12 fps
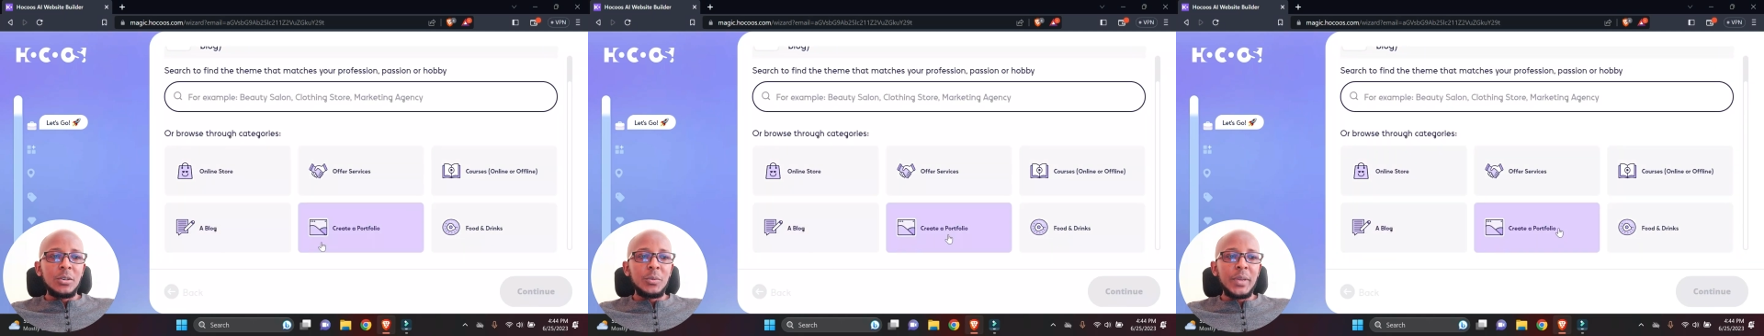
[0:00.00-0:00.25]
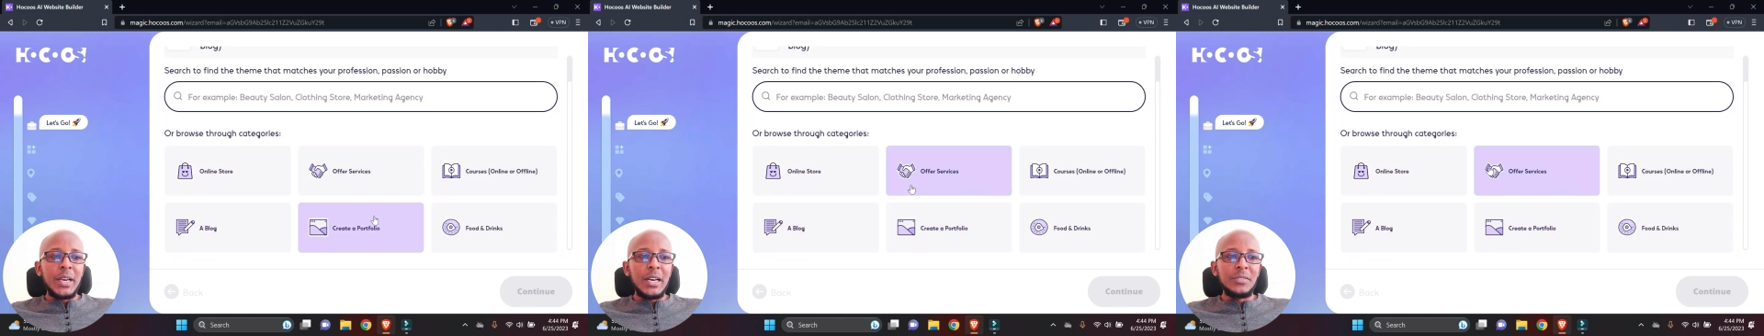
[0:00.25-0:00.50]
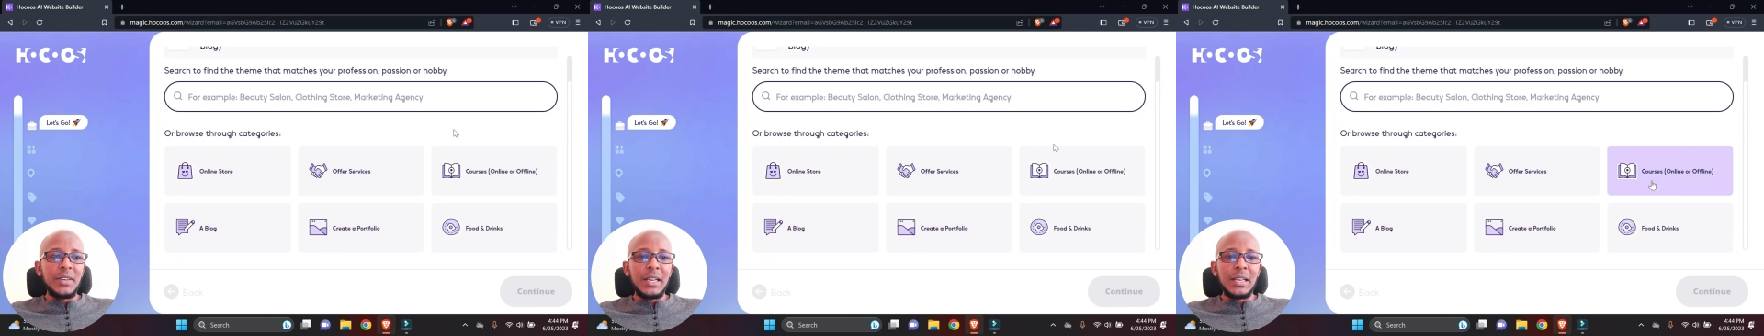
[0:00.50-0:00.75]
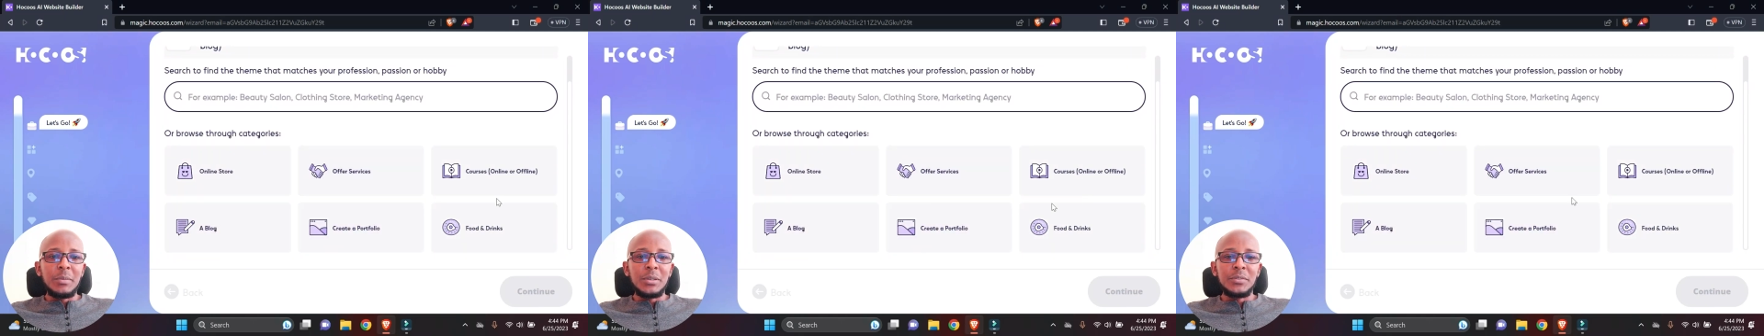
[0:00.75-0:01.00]
We have a
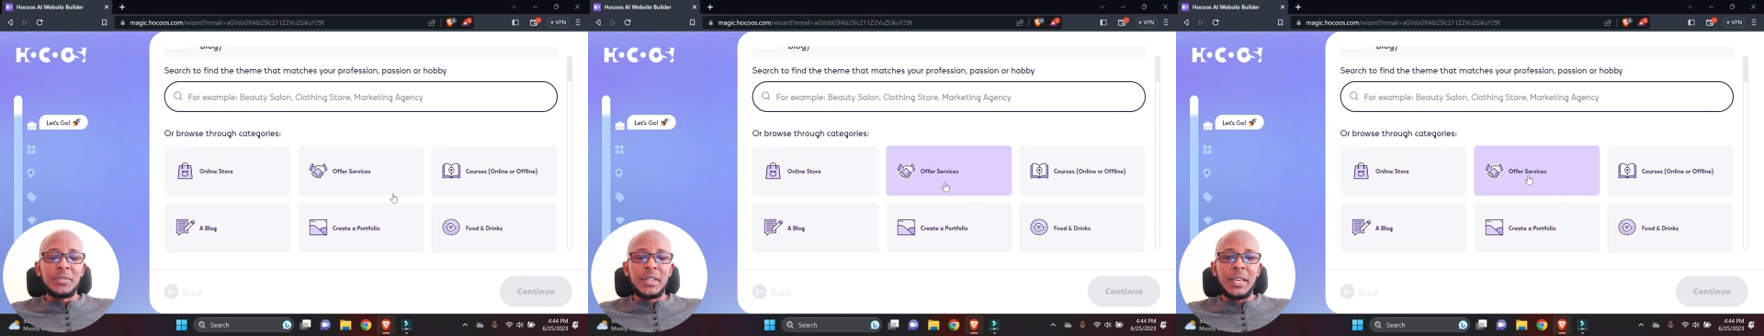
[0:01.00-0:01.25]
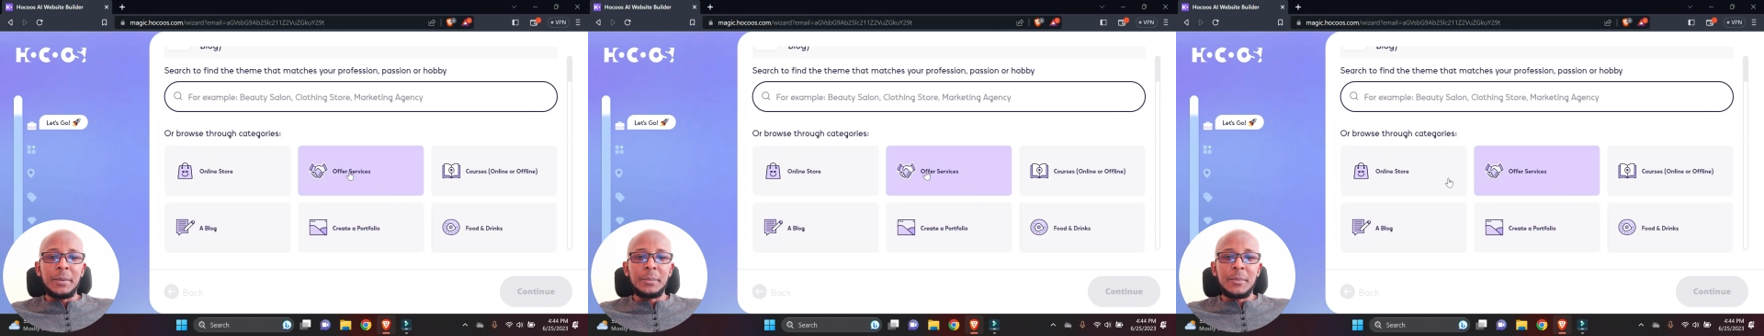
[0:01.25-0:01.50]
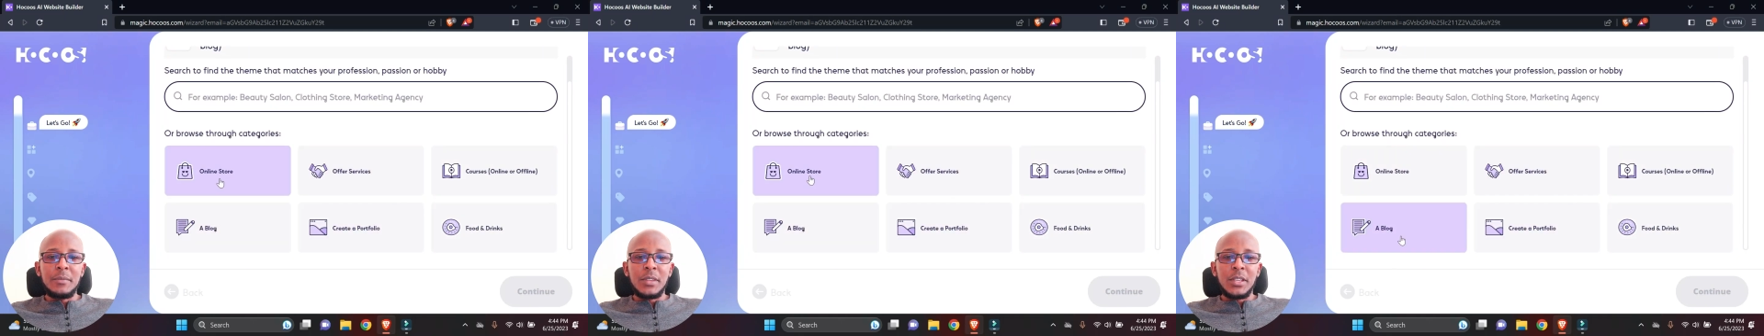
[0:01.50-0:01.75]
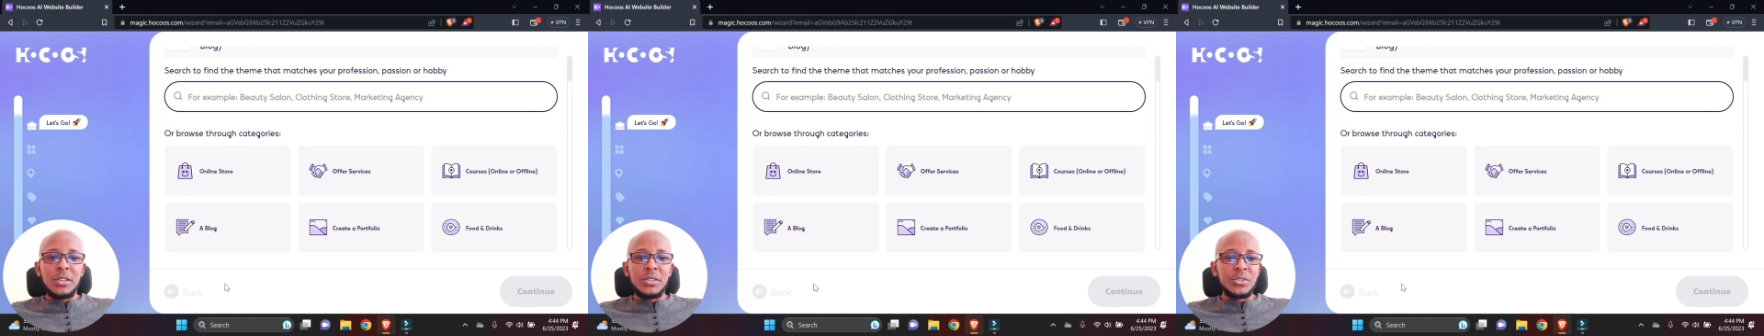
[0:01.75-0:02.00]
number of them.
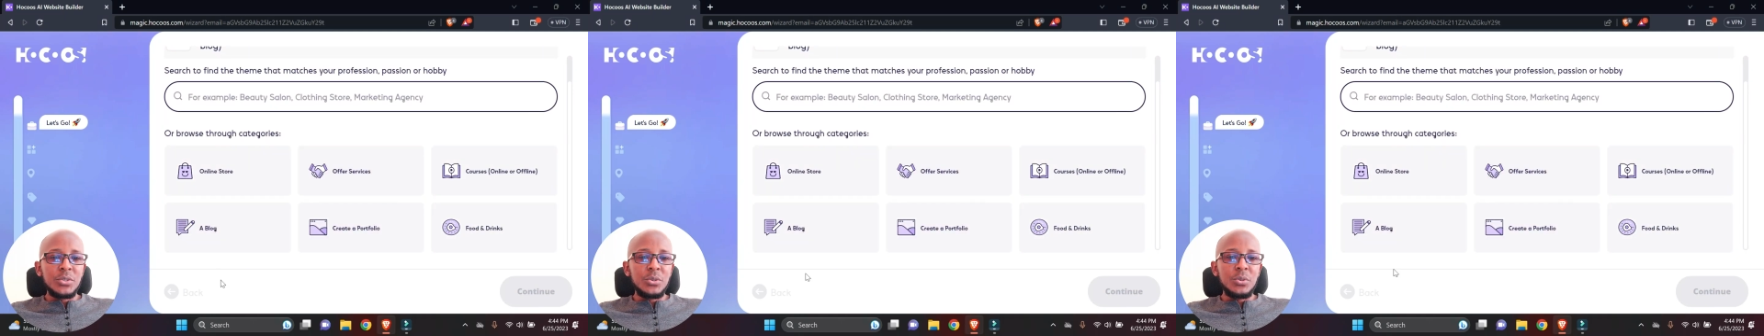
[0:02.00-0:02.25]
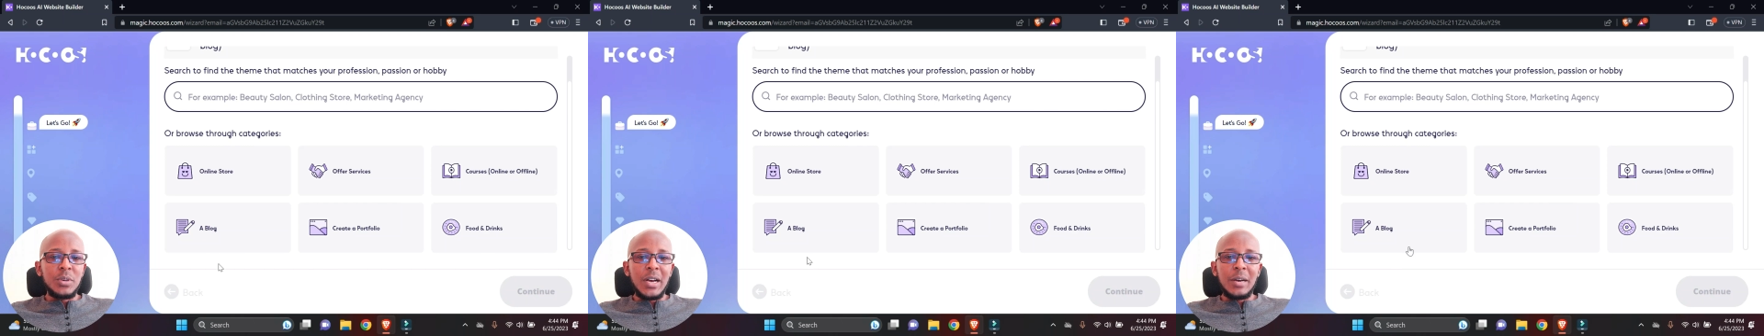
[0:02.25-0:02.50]
So